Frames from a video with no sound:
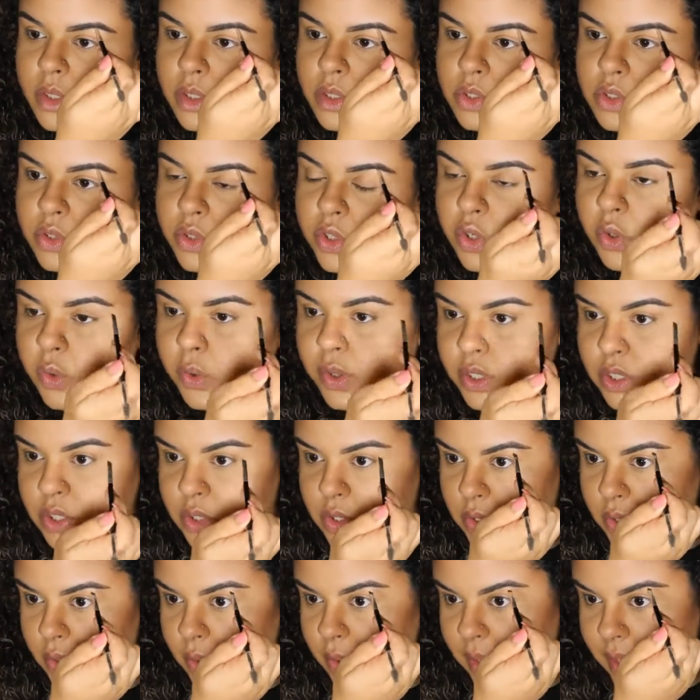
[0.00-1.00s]
So you're going
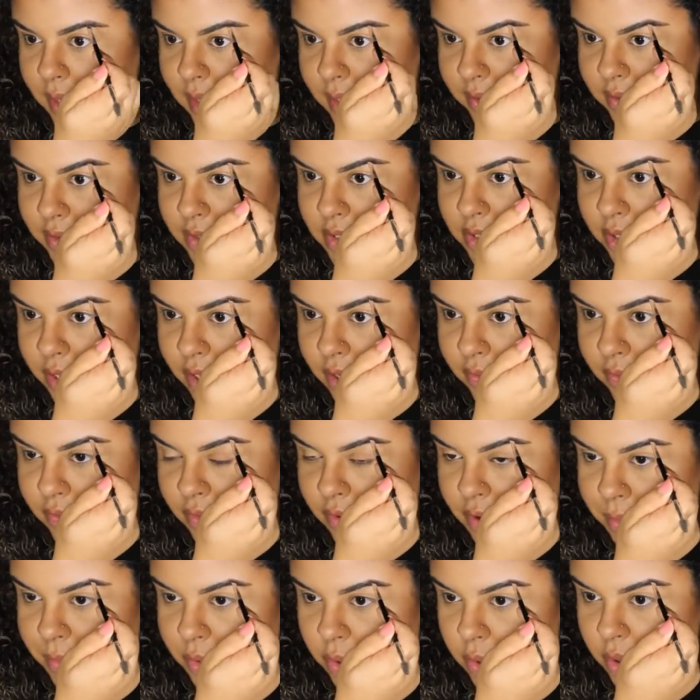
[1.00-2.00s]
to kind of start
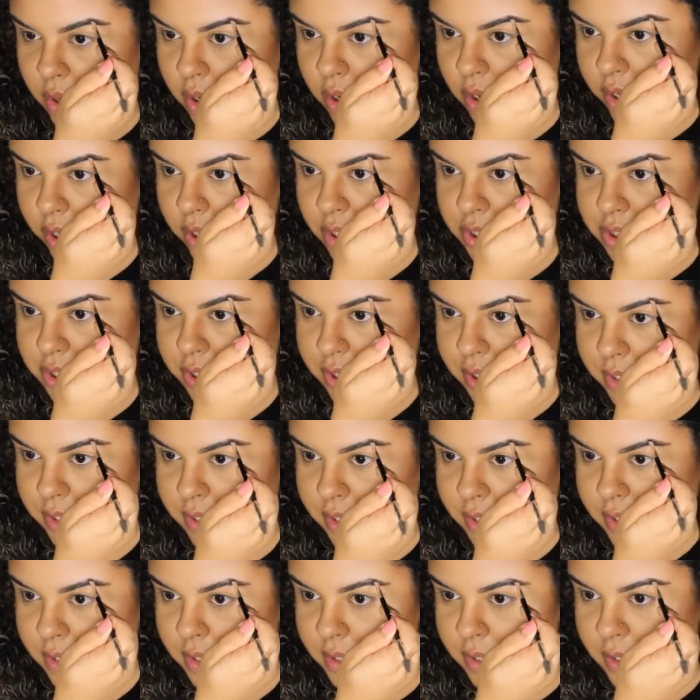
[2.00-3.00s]
from your arch
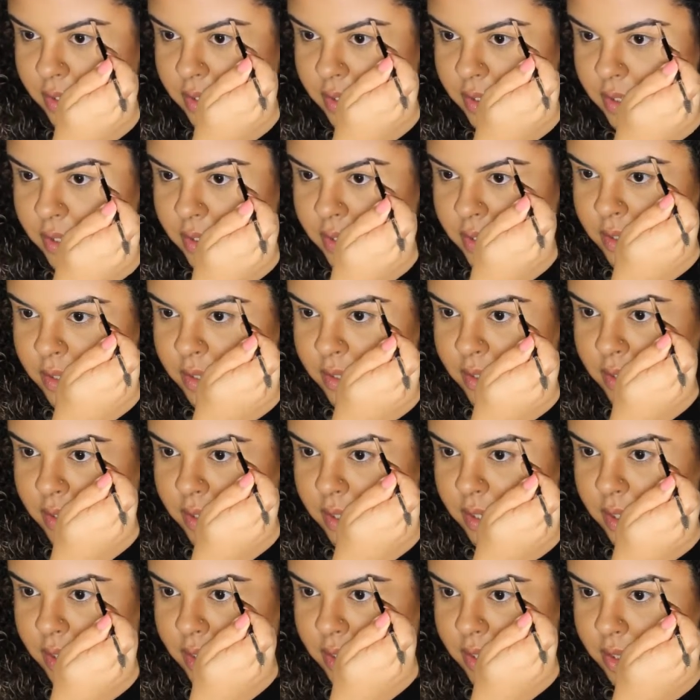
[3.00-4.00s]
here
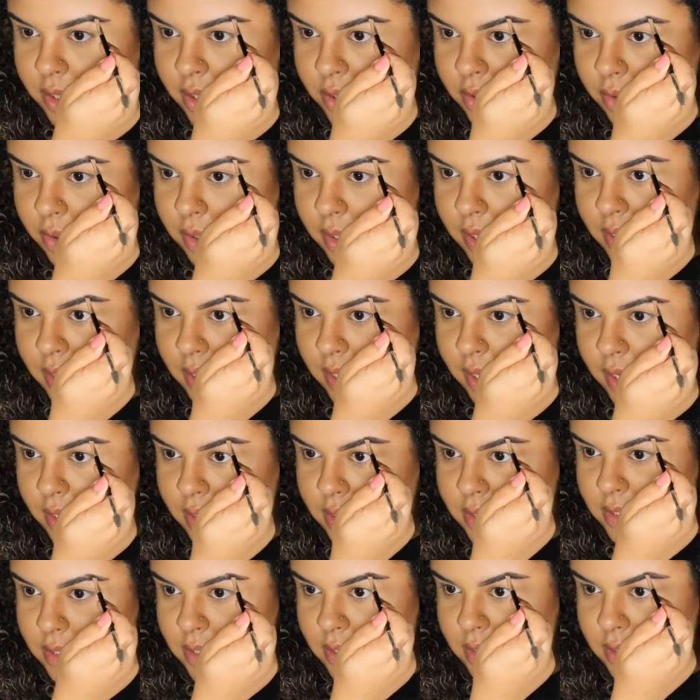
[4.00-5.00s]
and
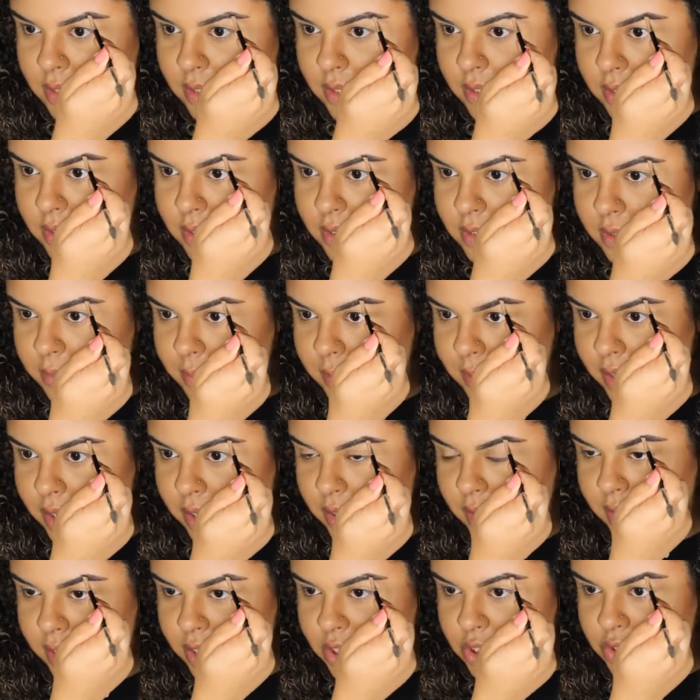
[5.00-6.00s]
create some
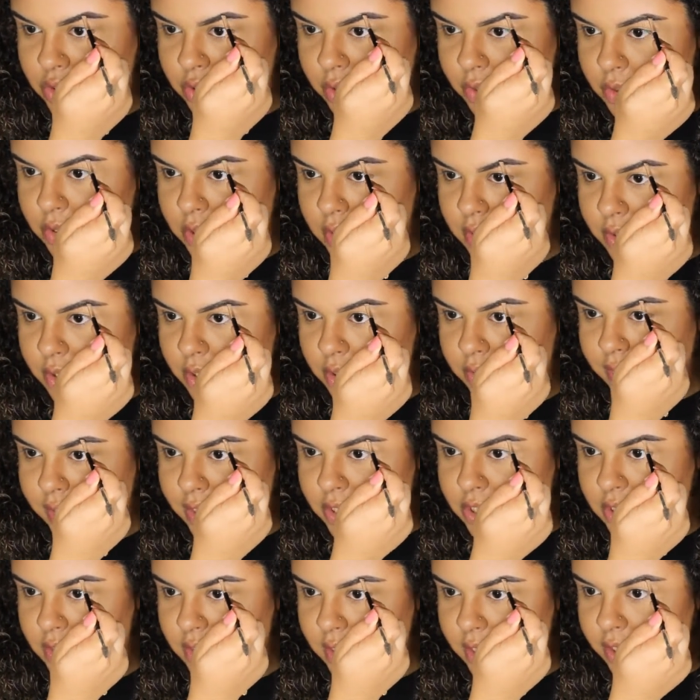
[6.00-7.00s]
hair-like strokes in the
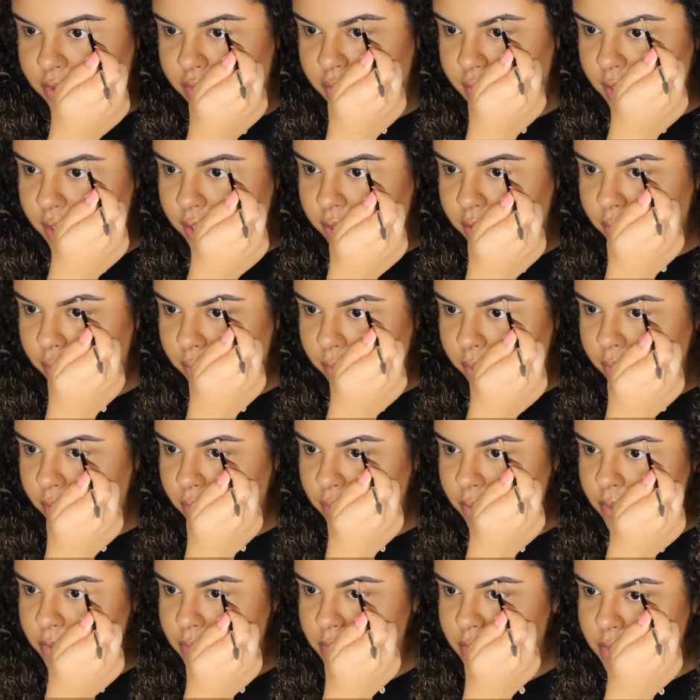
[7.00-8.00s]
direction that your hair
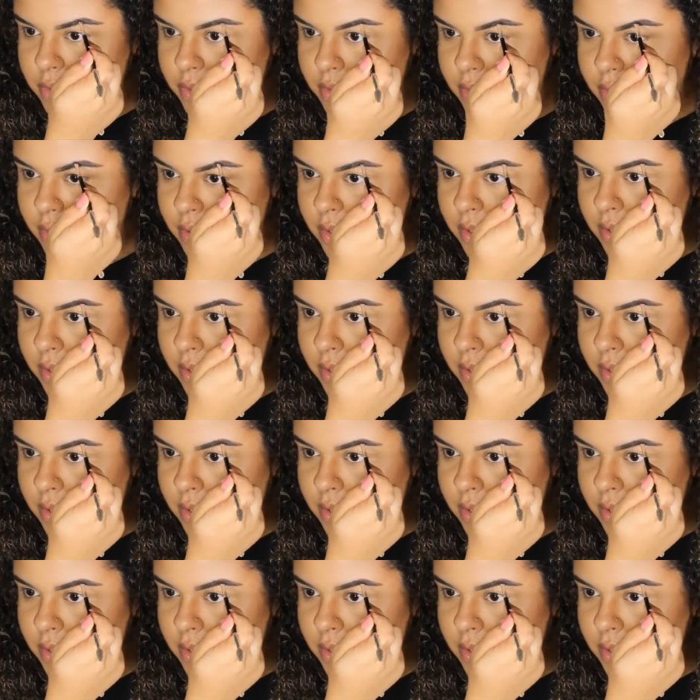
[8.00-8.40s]
grows.